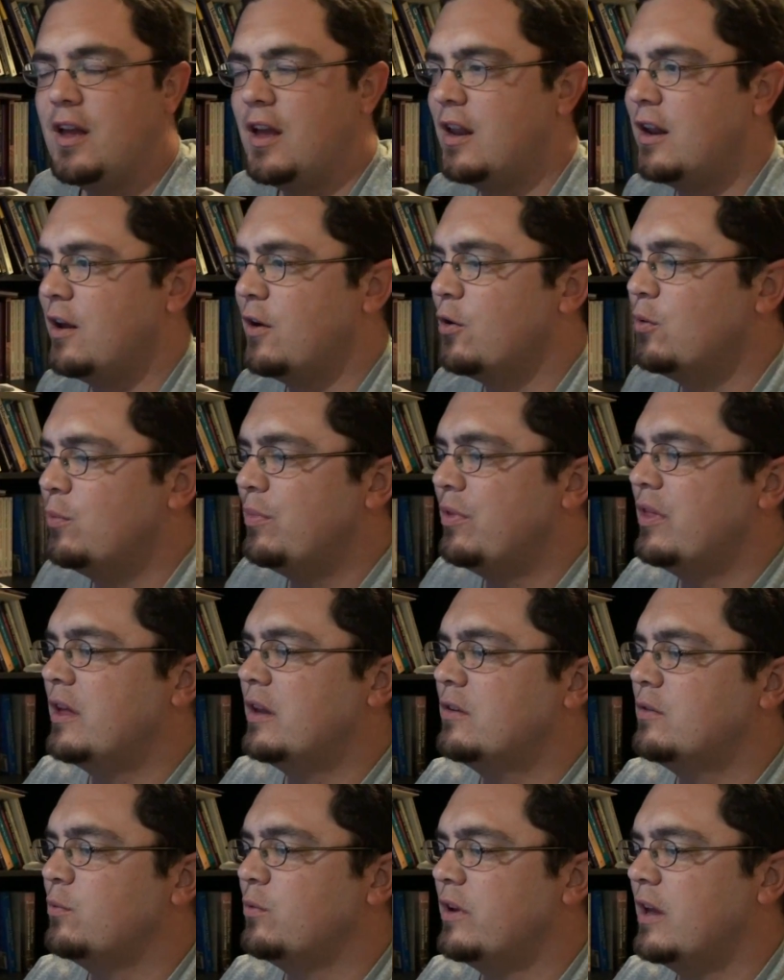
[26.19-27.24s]
and I hope
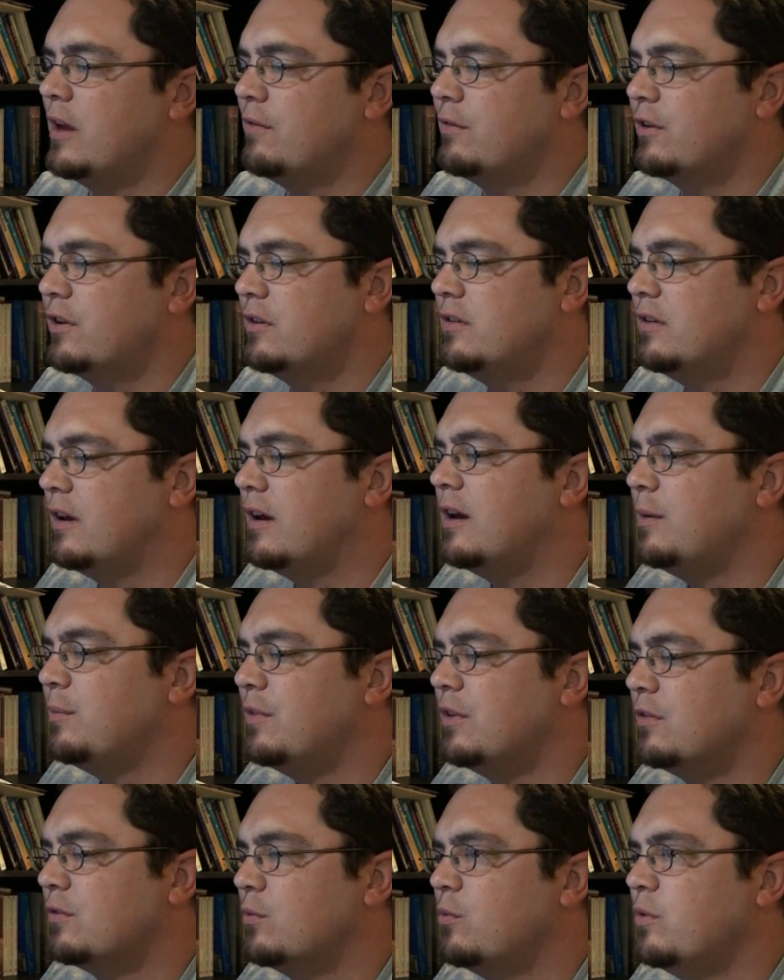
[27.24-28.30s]
that we have a good
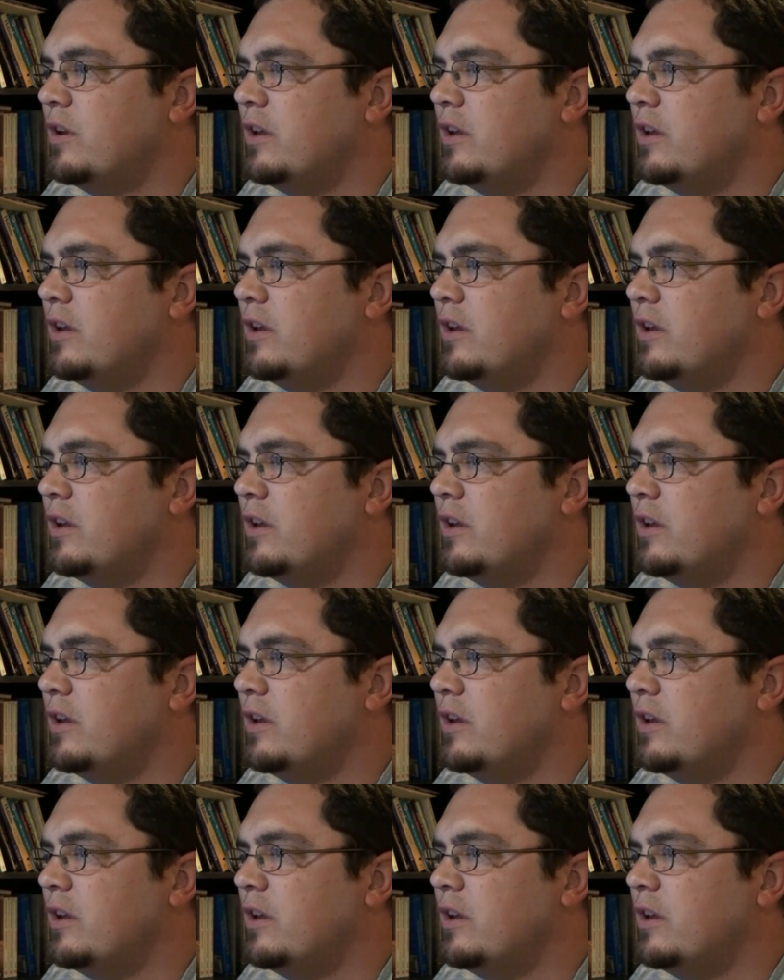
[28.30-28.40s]
time this